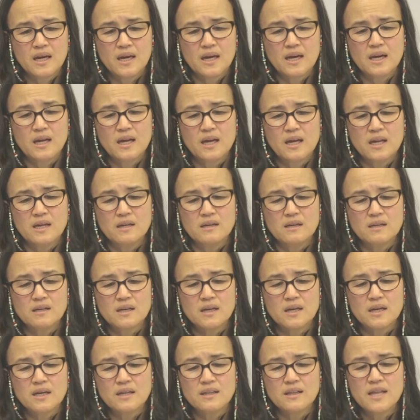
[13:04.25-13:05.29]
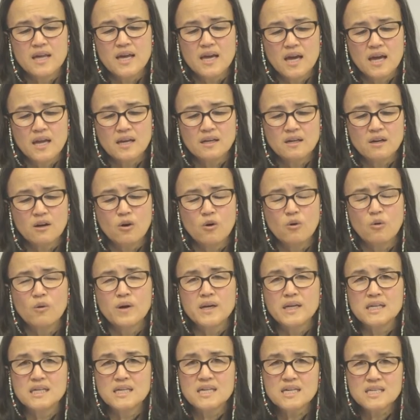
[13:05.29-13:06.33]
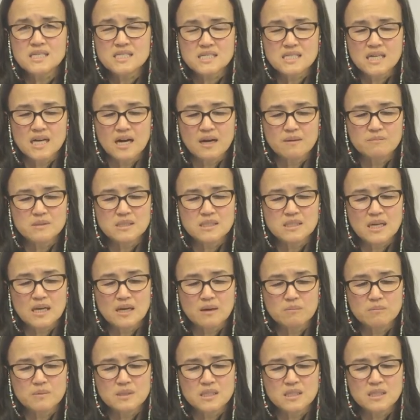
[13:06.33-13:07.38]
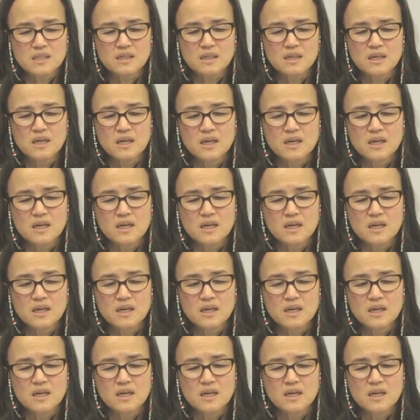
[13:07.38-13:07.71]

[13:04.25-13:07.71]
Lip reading: And then when it is time to empty,